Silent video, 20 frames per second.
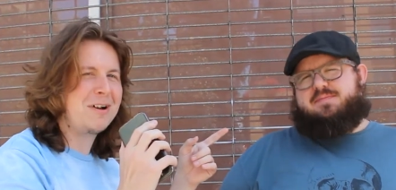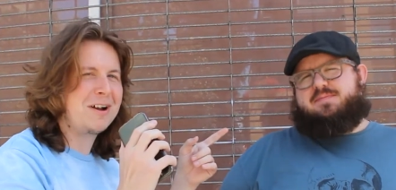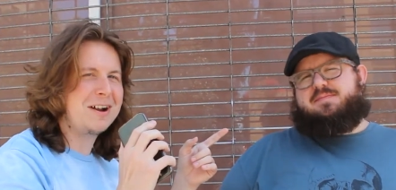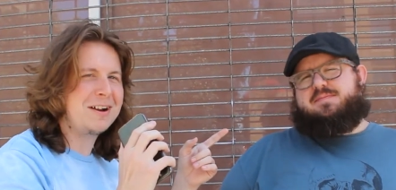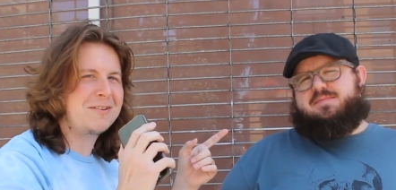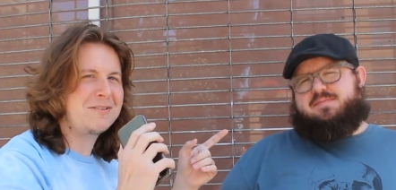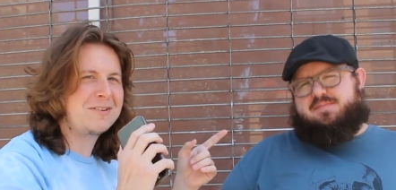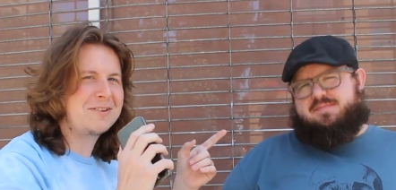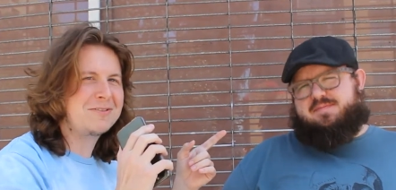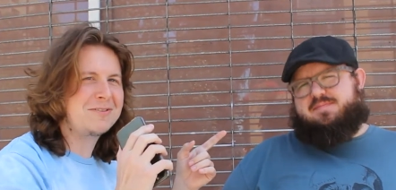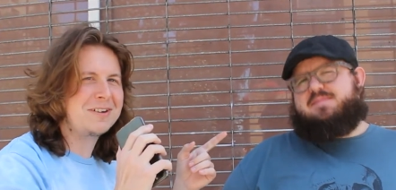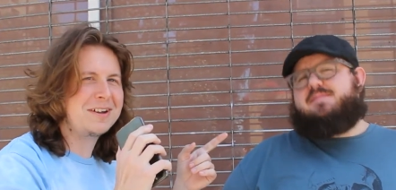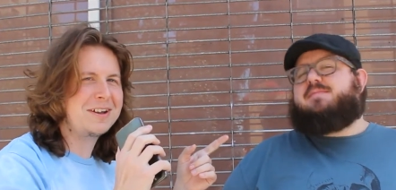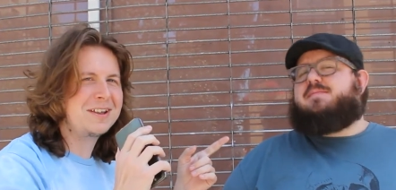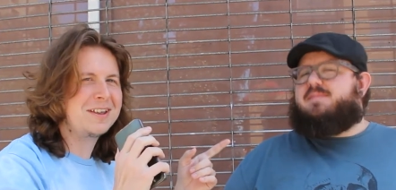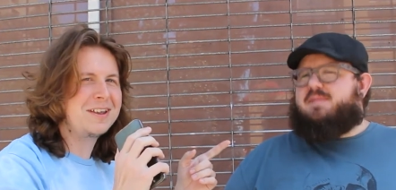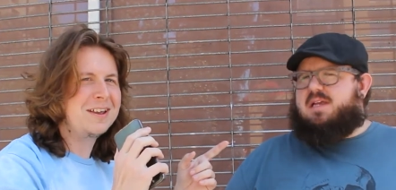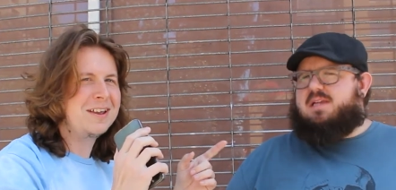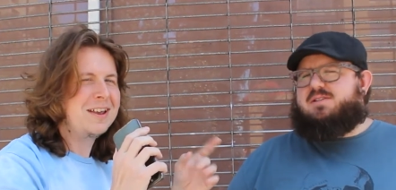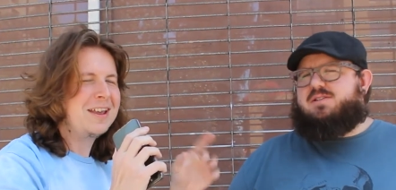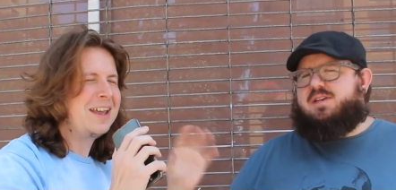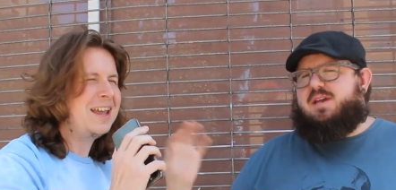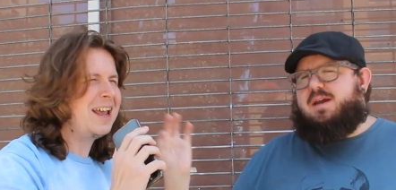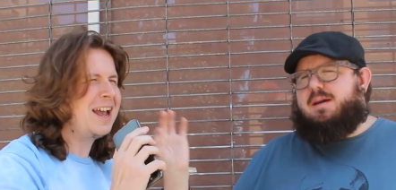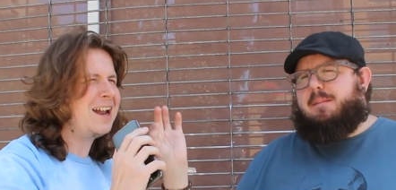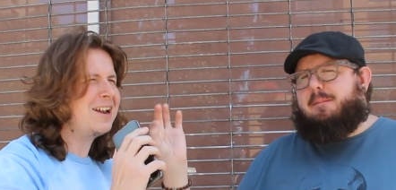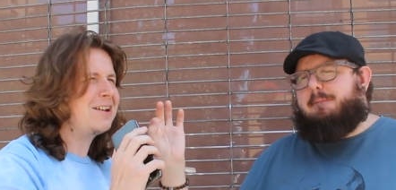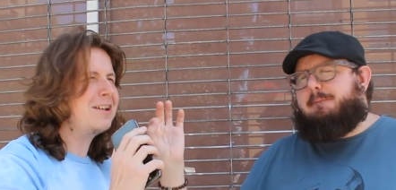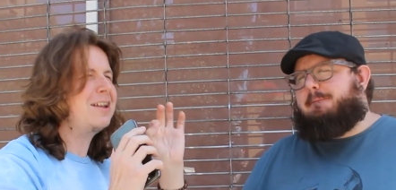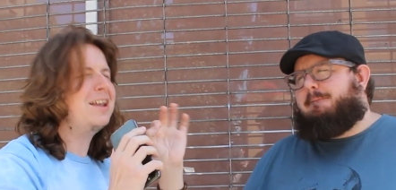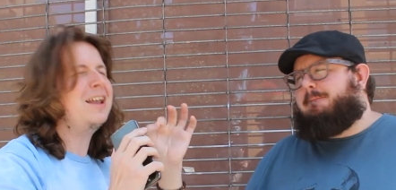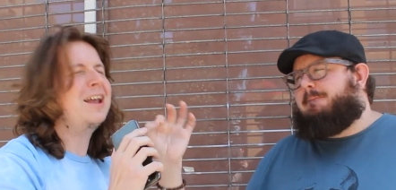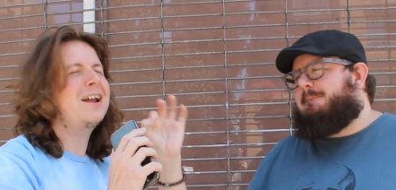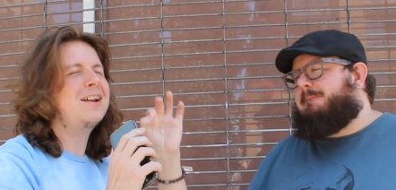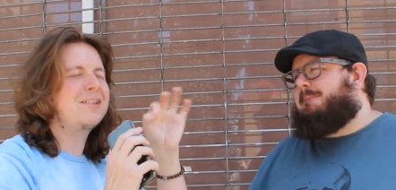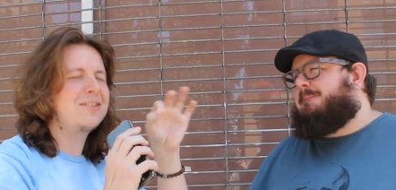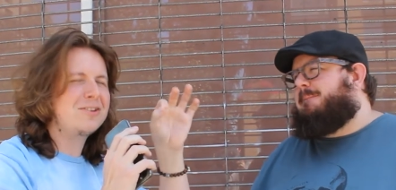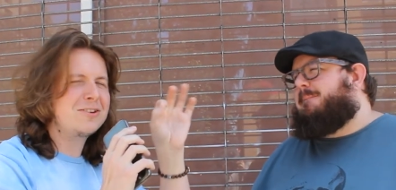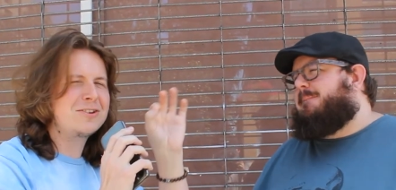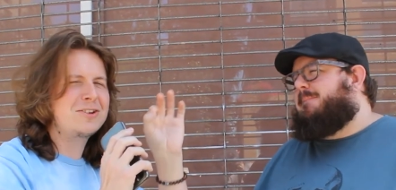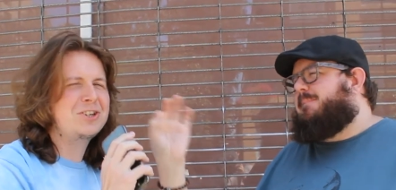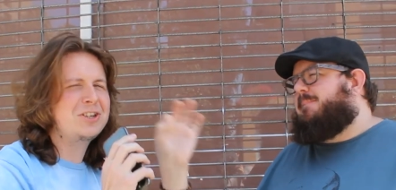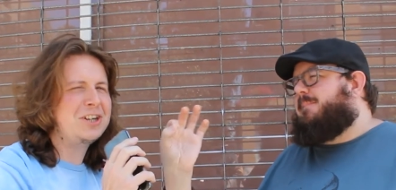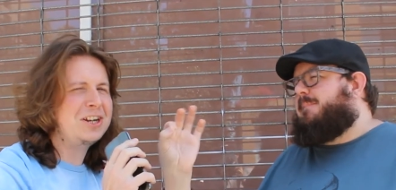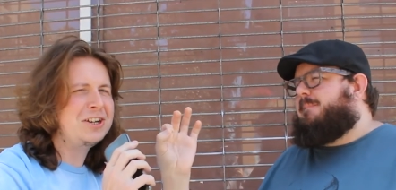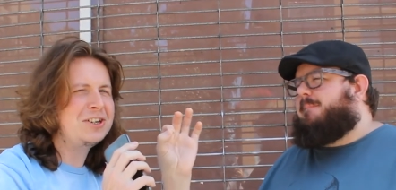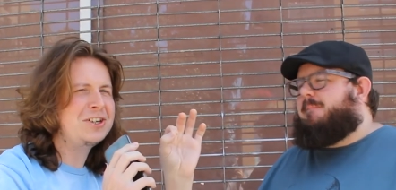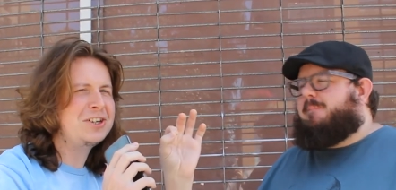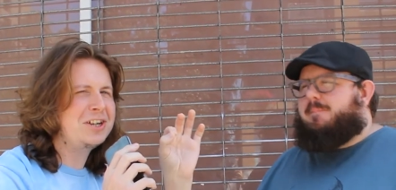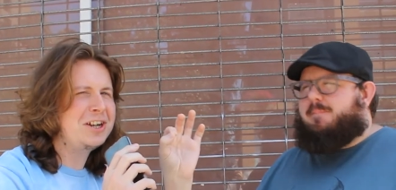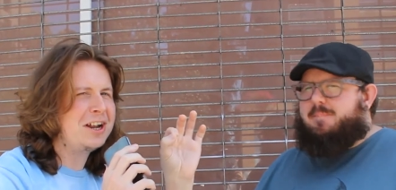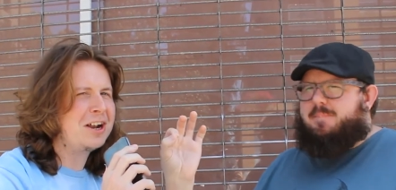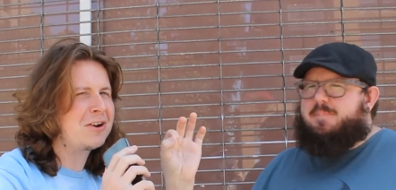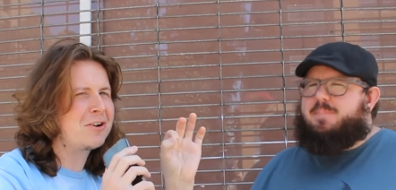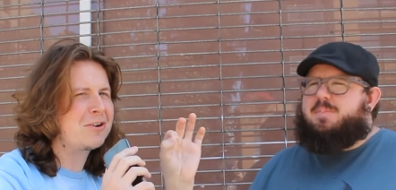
Speaker 1: Watty real quick. He had he had a little cheat sheet